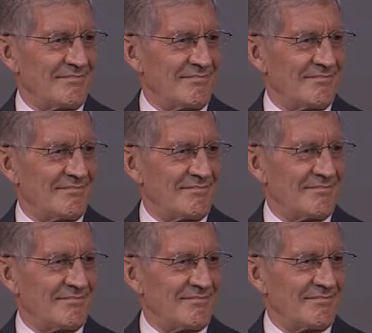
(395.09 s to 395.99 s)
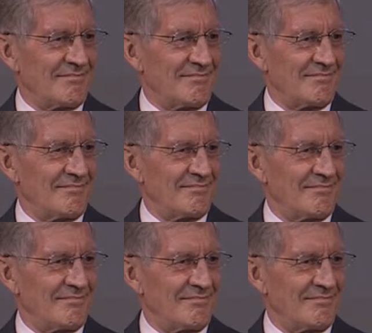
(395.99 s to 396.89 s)

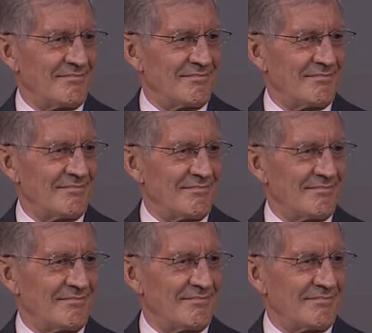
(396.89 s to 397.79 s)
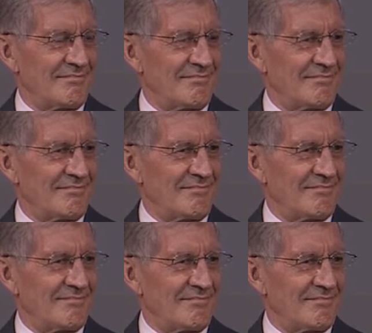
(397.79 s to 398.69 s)

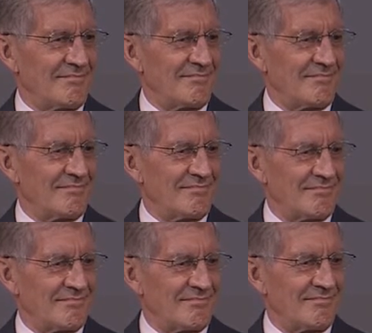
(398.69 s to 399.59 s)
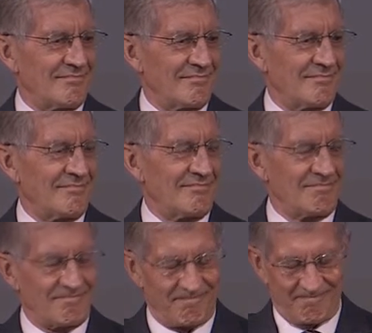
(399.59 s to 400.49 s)

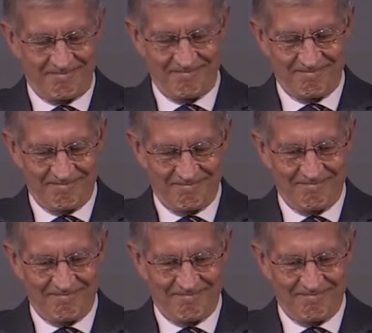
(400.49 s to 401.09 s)
This person isn't speaking.